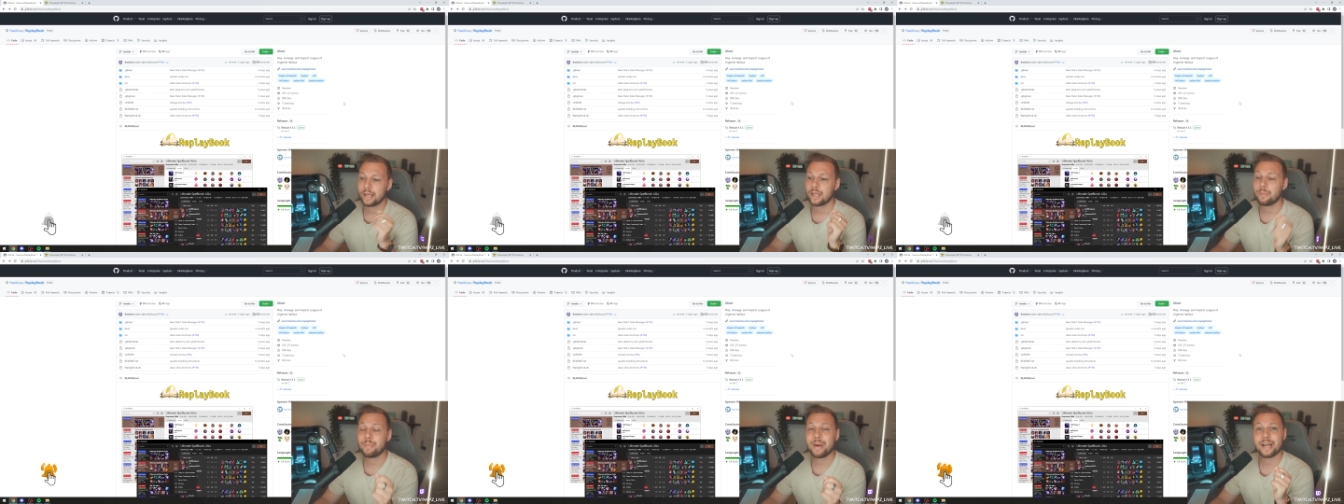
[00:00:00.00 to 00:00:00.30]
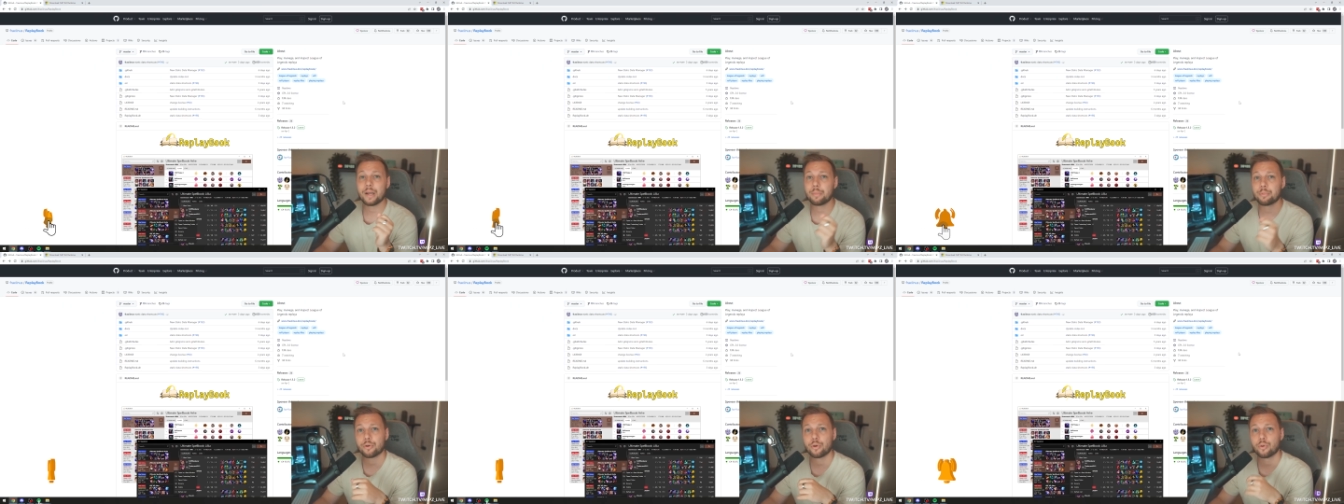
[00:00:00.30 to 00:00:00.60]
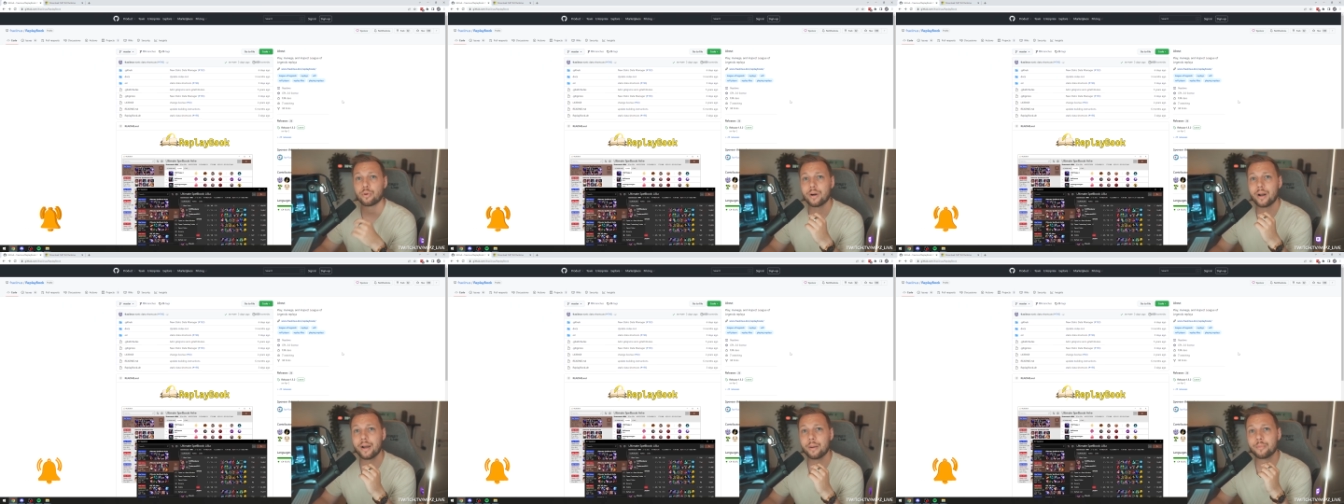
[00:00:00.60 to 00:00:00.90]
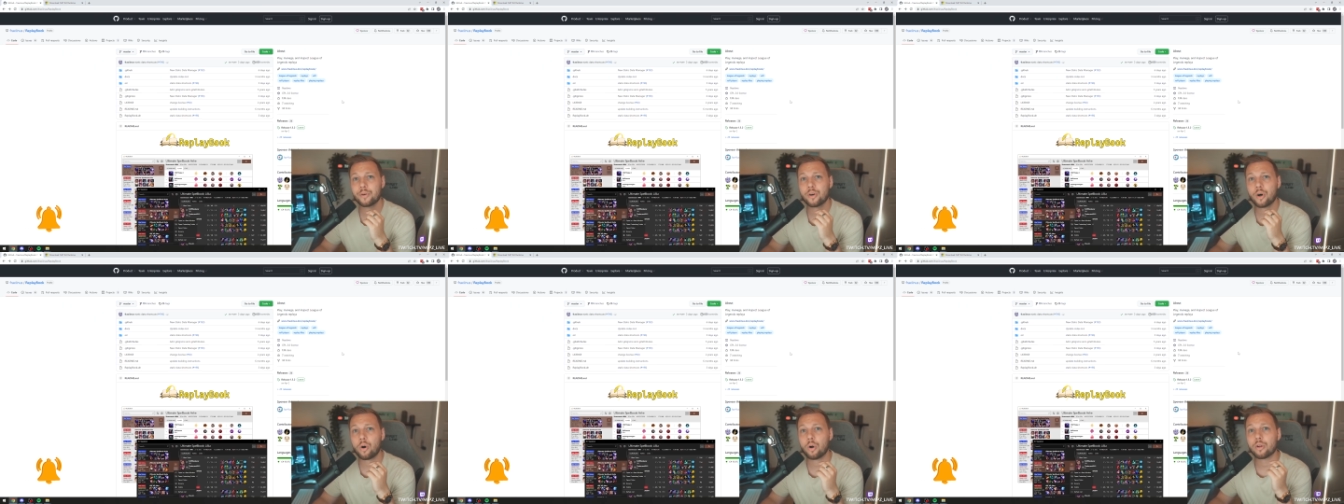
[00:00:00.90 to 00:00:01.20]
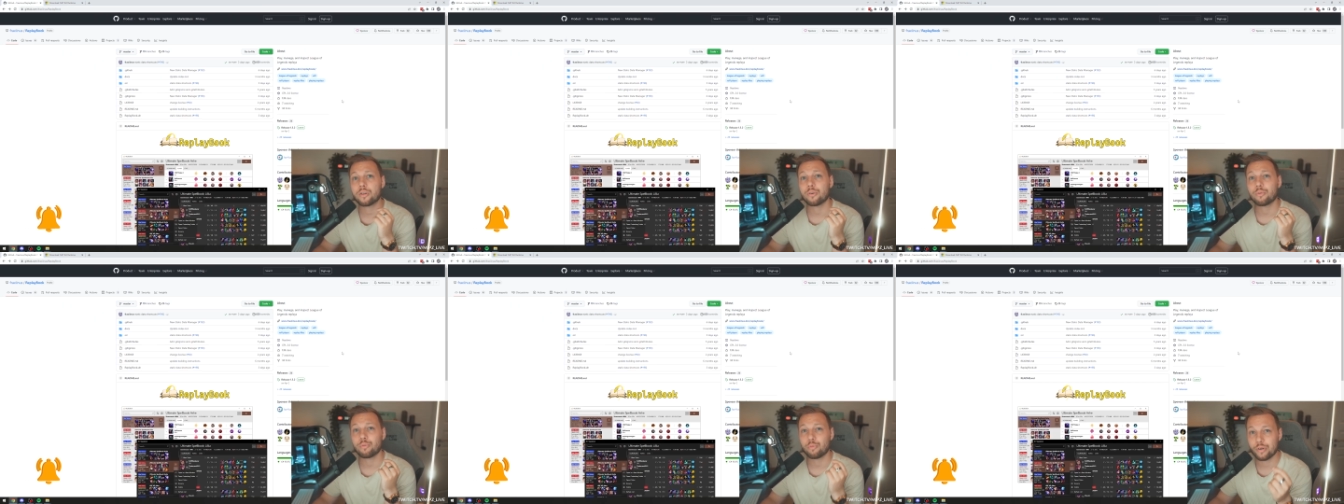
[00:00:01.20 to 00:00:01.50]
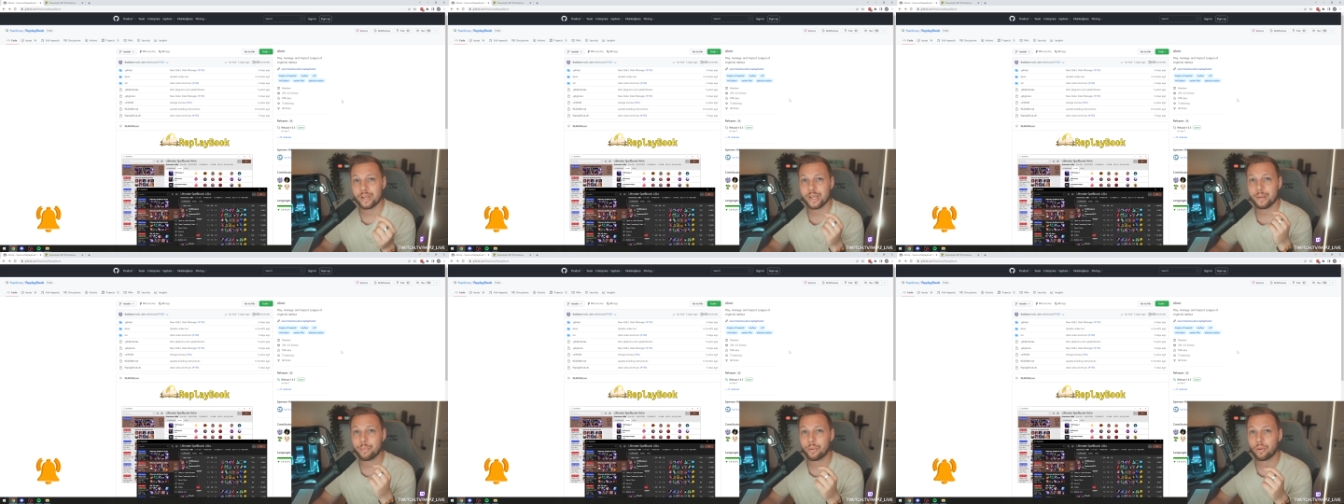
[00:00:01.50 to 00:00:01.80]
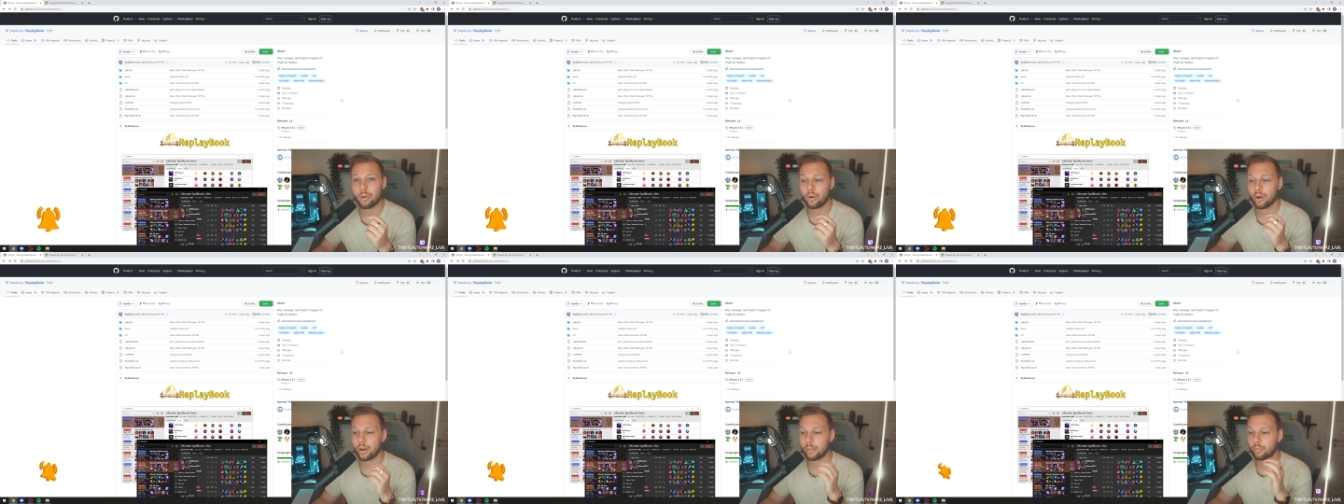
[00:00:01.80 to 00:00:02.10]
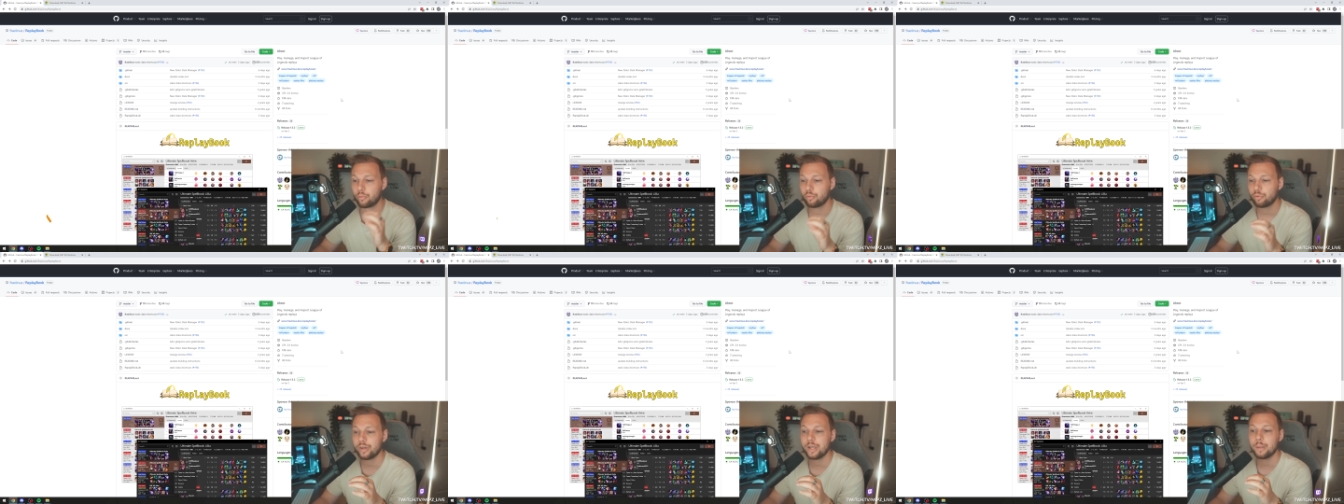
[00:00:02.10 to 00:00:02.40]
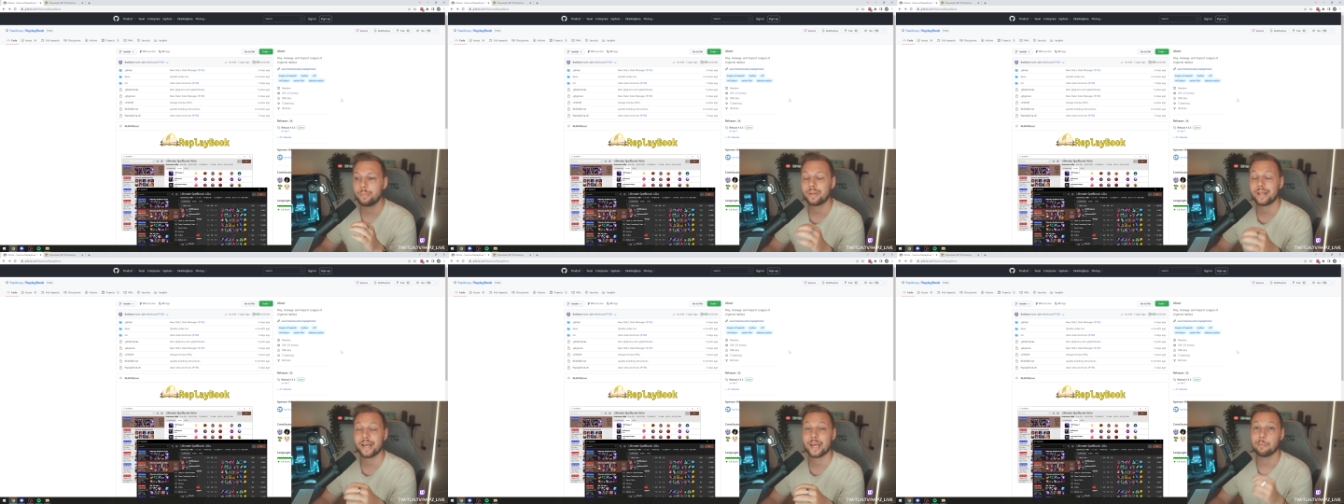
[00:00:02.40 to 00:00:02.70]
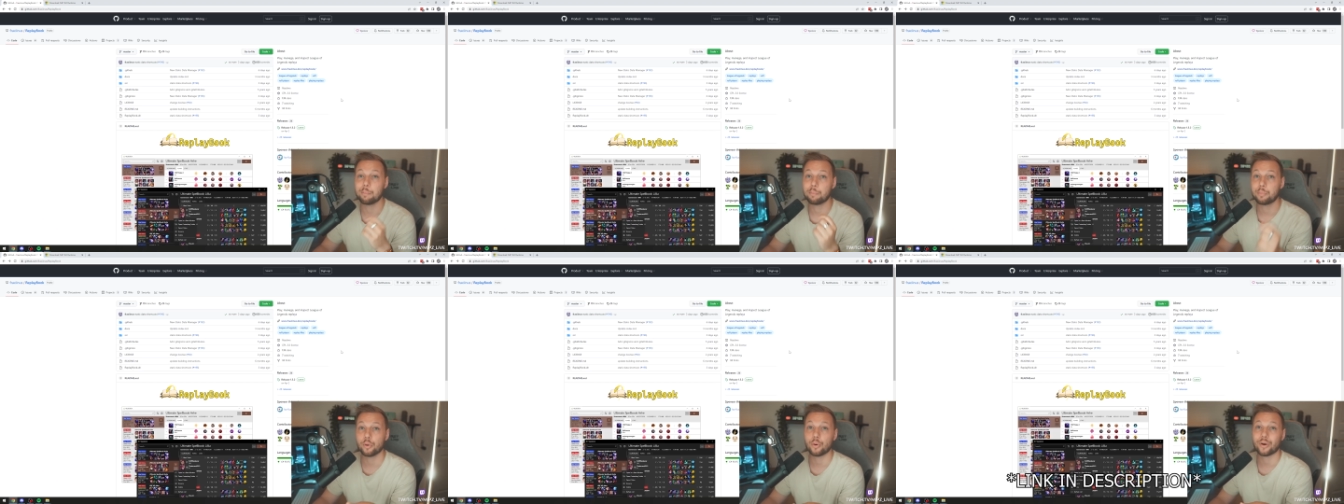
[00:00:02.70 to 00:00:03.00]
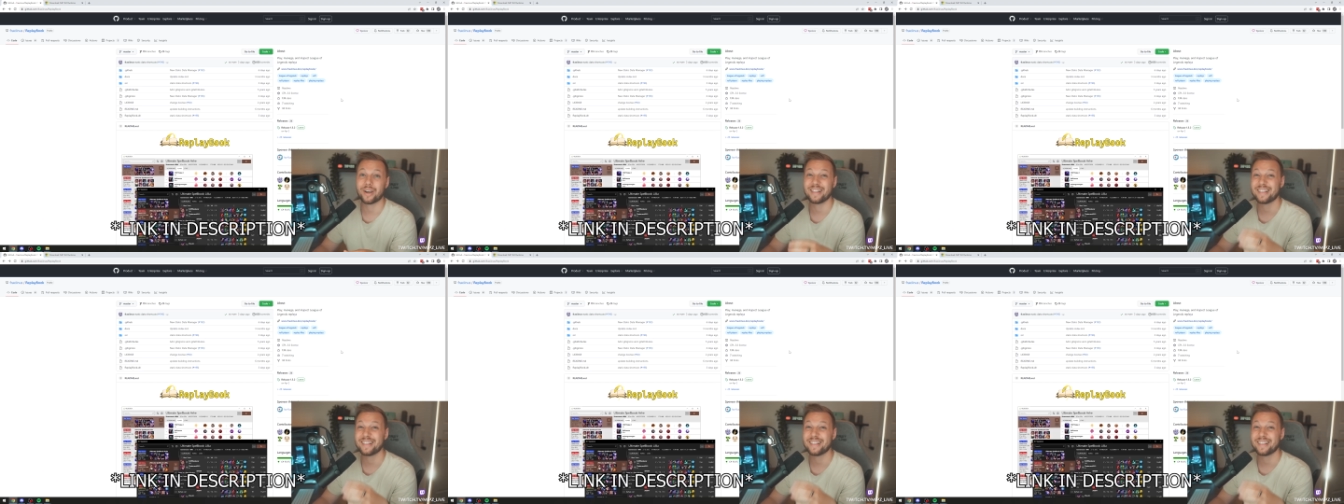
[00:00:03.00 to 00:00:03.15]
he made a program called Replay, ReplayBook.